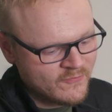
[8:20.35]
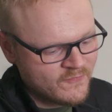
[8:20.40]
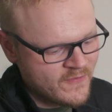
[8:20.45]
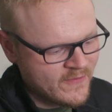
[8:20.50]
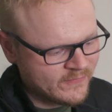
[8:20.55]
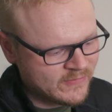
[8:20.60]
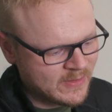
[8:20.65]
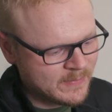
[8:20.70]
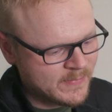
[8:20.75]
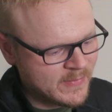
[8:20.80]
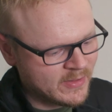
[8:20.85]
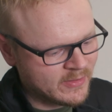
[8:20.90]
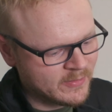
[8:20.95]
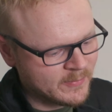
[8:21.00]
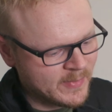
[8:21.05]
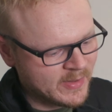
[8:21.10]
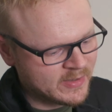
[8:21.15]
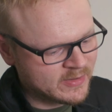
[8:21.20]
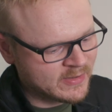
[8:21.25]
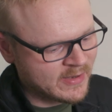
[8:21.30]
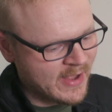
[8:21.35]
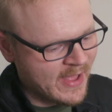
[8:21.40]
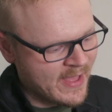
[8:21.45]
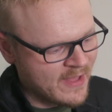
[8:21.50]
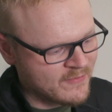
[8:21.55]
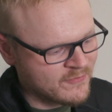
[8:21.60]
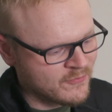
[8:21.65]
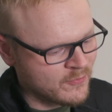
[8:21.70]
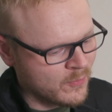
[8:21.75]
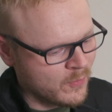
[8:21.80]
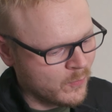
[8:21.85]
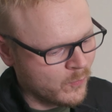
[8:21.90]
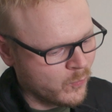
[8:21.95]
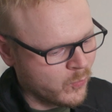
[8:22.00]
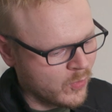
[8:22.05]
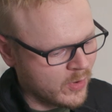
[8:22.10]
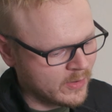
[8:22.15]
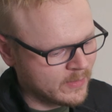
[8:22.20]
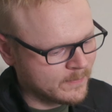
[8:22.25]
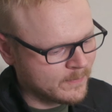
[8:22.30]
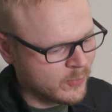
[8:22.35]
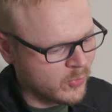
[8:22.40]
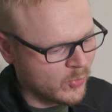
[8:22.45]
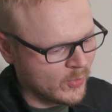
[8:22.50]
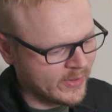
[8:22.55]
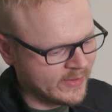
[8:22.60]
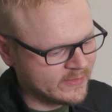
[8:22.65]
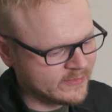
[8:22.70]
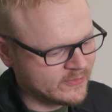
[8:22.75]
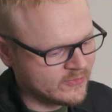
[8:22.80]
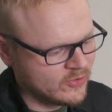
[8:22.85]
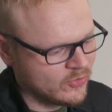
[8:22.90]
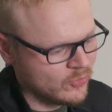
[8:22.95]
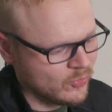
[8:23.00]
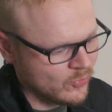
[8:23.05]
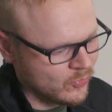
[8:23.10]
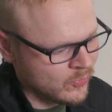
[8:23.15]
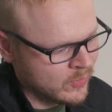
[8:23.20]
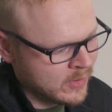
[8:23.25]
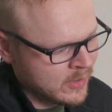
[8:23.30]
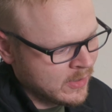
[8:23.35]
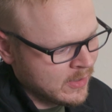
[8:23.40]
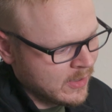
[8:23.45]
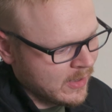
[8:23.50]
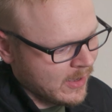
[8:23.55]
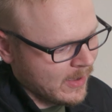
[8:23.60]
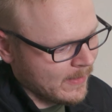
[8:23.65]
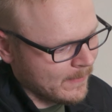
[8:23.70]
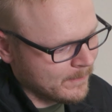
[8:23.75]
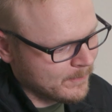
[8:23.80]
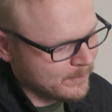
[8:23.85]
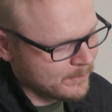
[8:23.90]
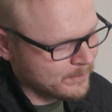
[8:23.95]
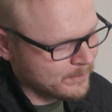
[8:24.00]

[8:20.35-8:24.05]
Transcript: 50 millimeter f1.2. Uh,